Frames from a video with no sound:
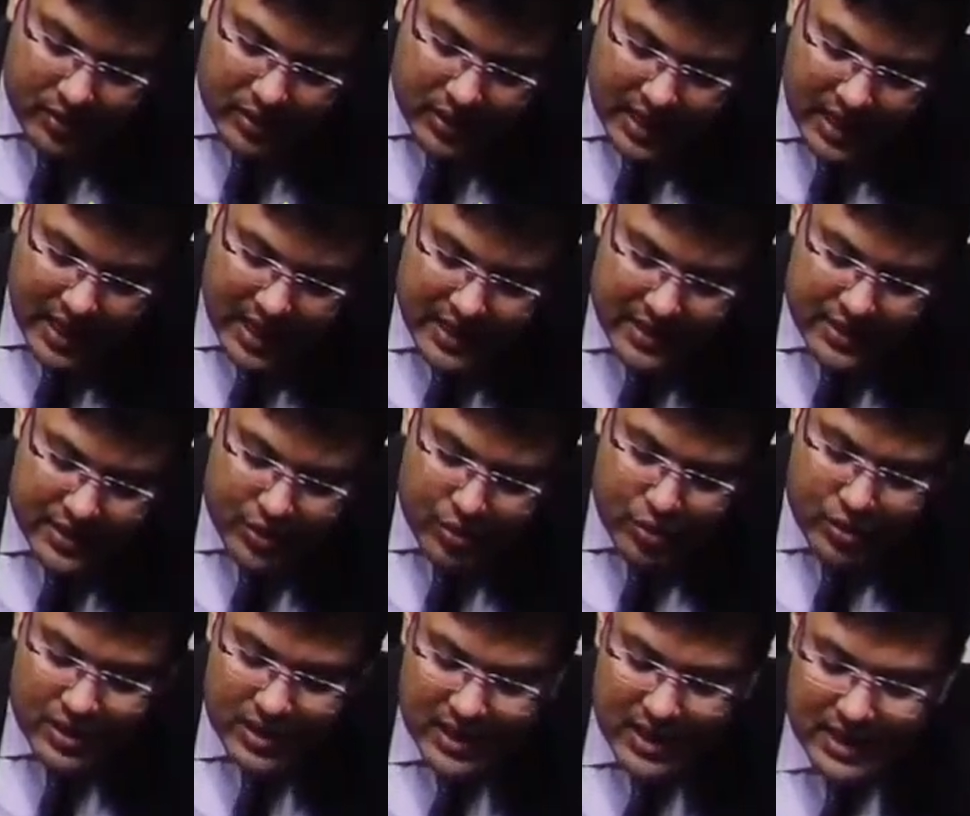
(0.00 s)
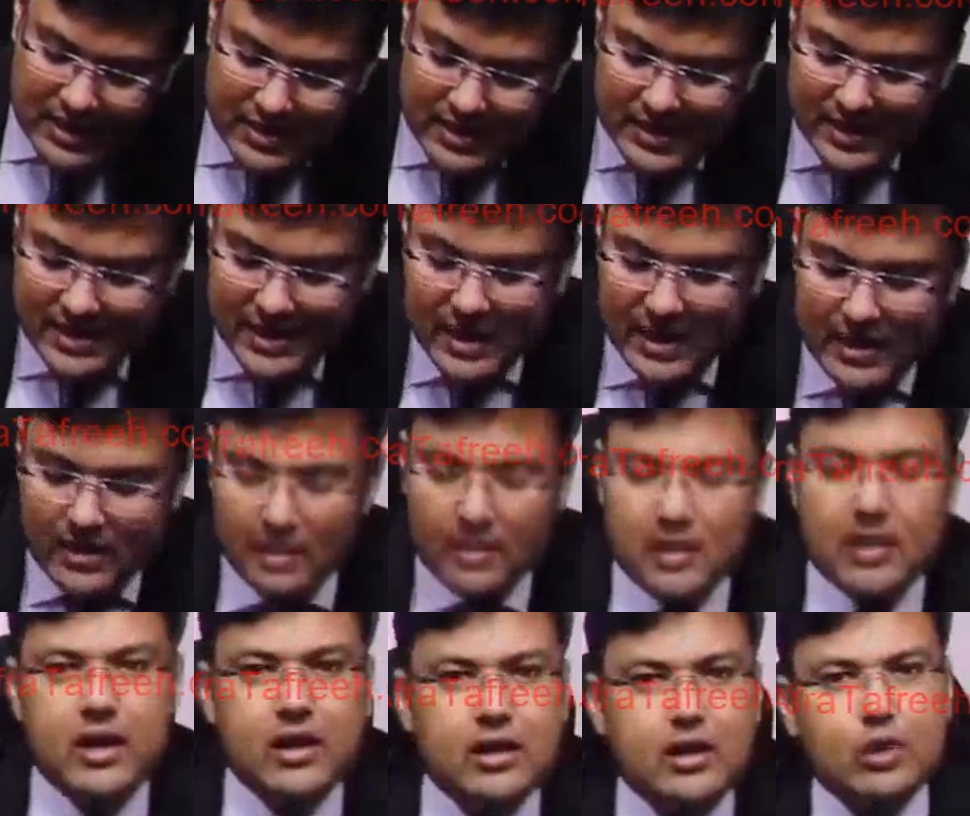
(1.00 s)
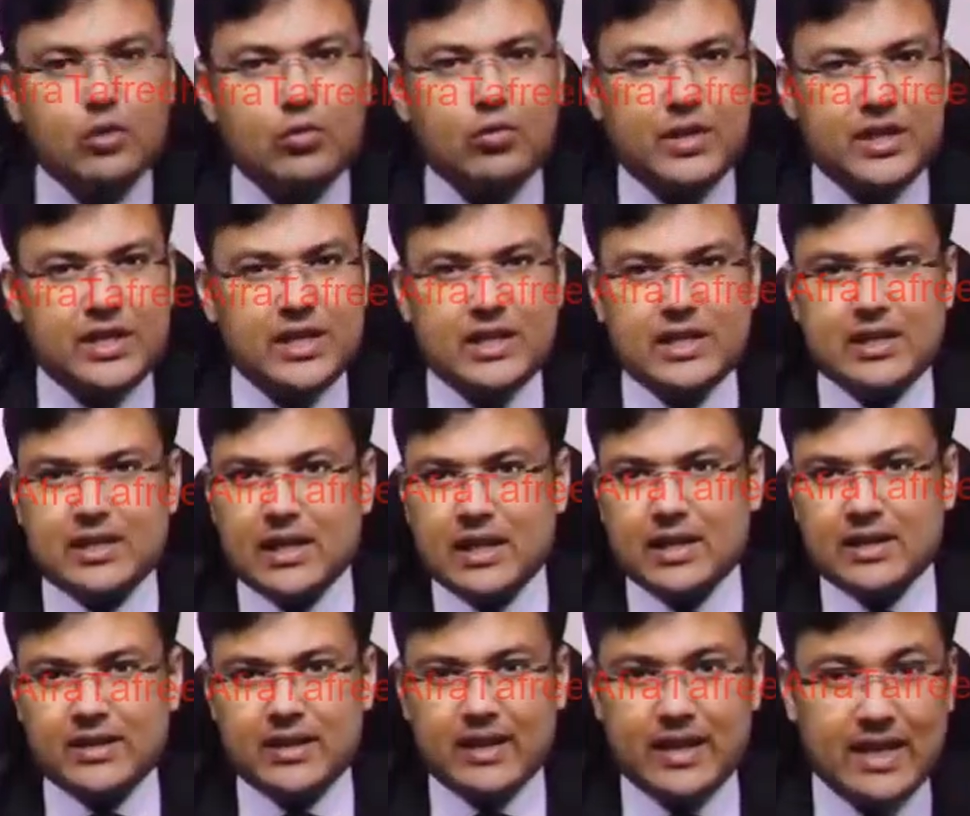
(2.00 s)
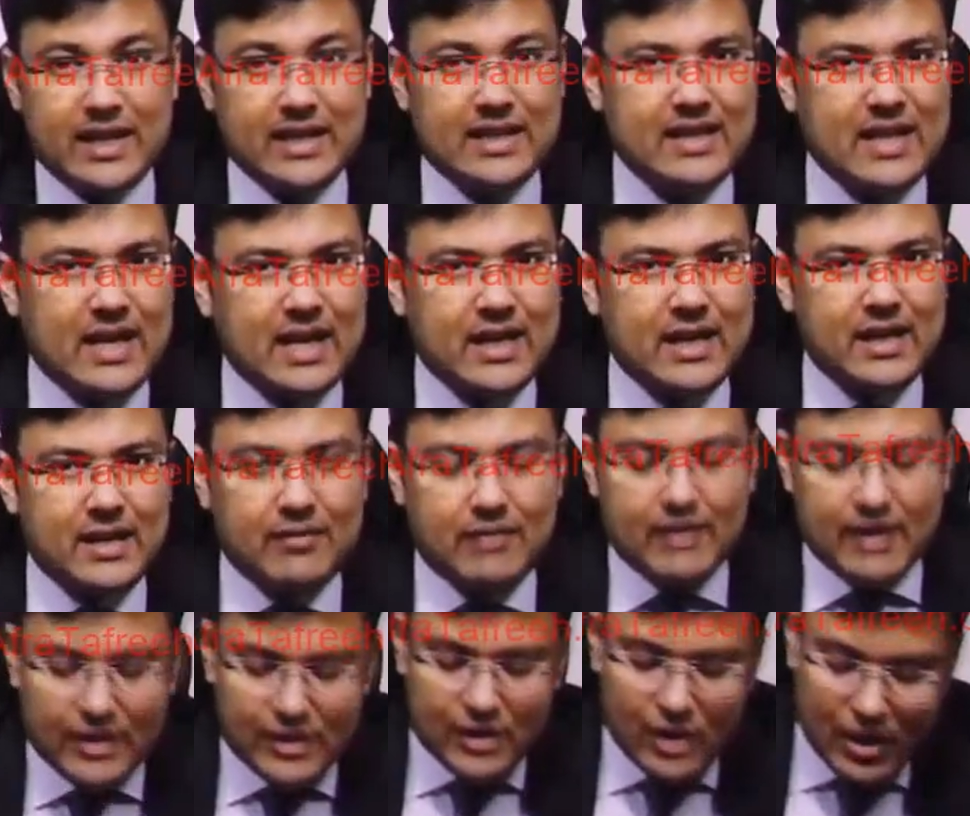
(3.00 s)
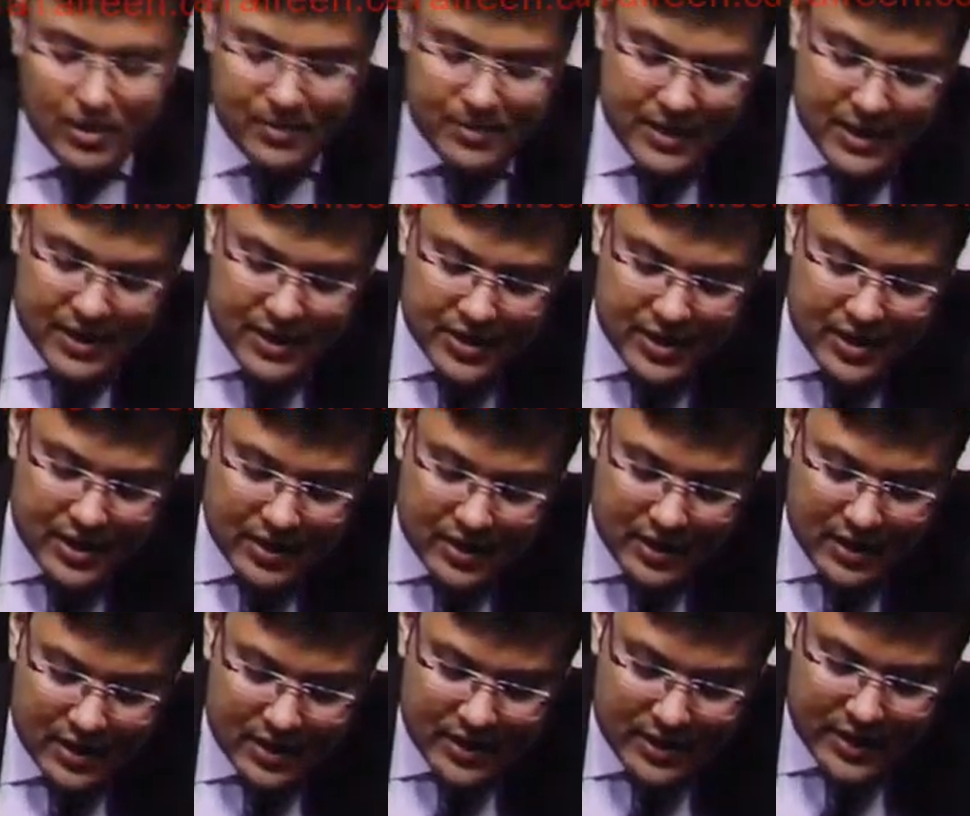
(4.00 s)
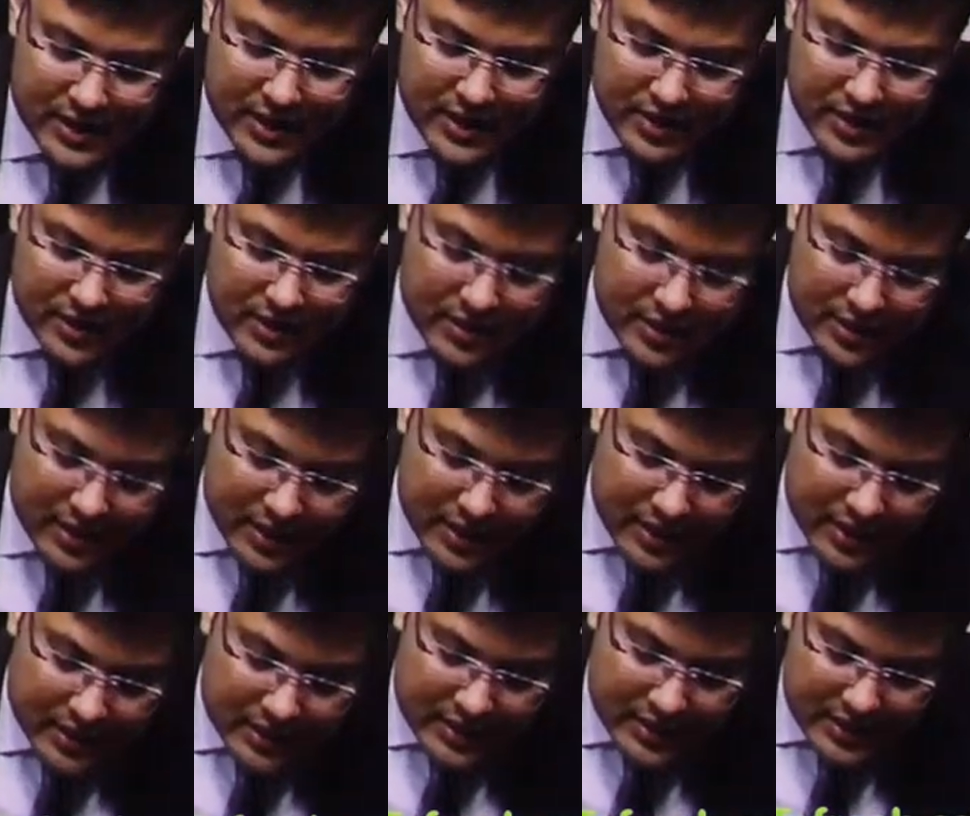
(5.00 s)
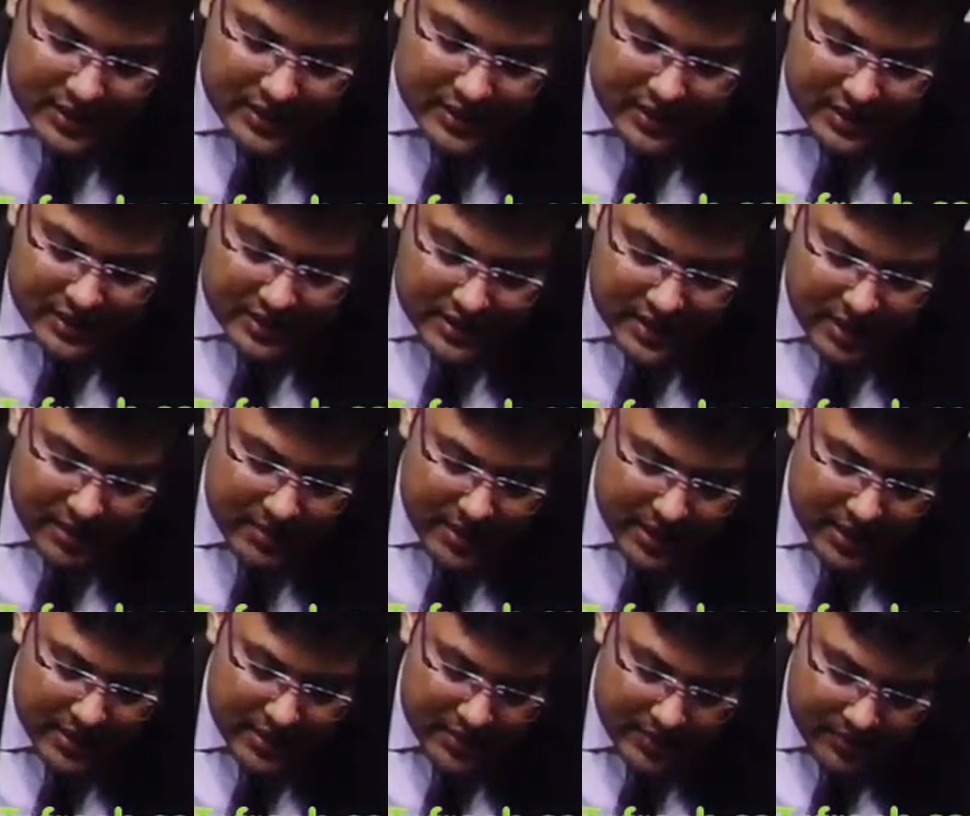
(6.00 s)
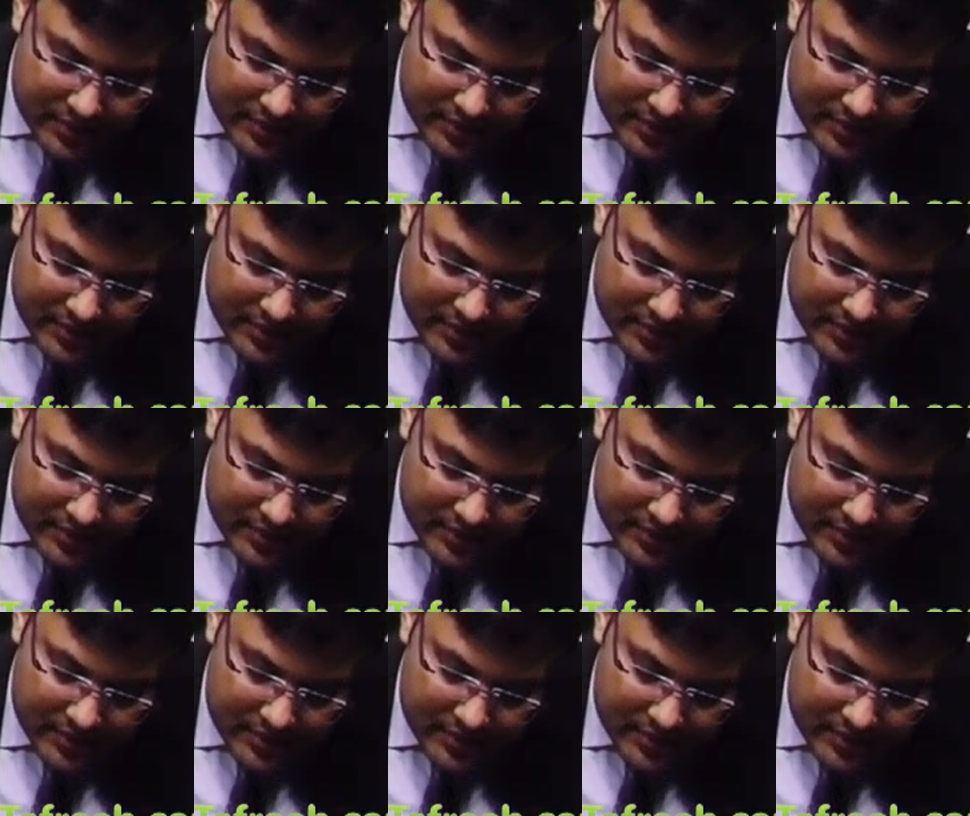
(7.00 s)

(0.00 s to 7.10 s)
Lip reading: And duodenal atresia. Now question is asked, exactly where is the obstruction? See, this is the stomach,